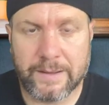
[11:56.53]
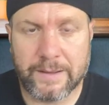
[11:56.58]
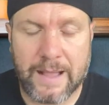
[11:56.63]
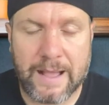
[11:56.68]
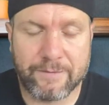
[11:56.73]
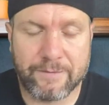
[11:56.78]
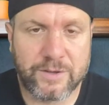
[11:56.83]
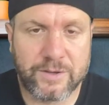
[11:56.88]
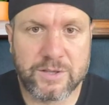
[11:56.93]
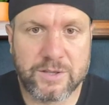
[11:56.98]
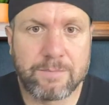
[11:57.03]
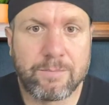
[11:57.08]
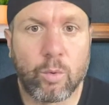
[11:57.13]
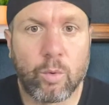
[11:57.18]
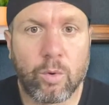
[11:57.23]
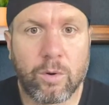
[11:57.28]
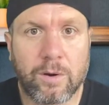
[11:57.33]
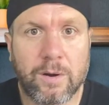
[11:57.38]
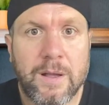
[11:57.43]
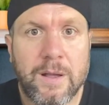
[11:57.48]
obviously
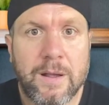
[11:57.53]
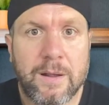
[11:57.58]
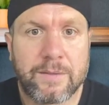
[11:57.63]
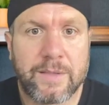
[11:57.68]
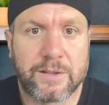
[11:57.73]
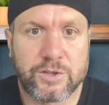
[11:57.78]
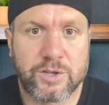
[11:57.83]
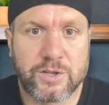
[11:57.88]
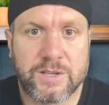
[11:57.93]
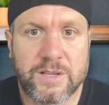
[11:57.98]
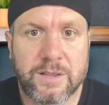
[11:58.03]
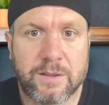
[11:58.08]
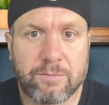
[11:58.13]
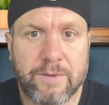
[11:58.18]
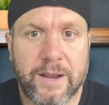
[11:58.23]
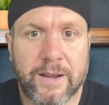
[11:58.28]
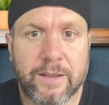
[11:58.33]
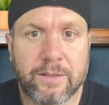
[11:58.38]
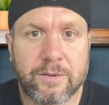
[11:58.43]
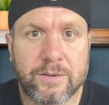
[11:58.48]
more than just in the
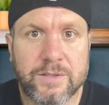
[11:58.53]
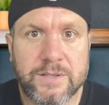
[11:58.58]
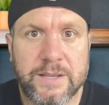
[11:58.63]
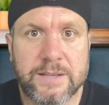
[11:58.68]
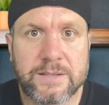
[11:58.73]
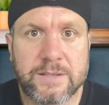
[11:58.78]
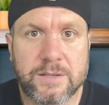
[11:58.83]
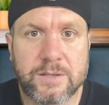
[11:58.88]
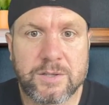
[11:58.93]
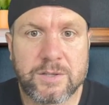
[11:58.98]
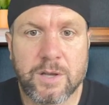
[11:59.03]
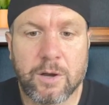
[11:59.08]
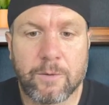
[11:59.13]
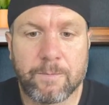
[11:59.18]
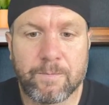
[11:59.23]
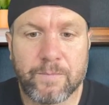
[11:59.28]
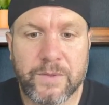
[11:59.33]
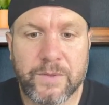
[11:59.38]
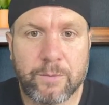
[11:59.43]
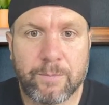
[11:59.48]
regular season.
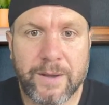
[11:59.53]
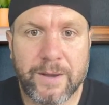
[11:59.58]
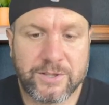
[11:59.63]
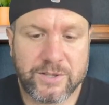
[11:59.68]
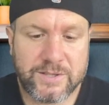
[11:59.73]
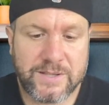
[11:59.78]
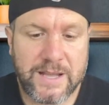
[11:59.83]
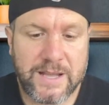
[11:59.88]
So you might just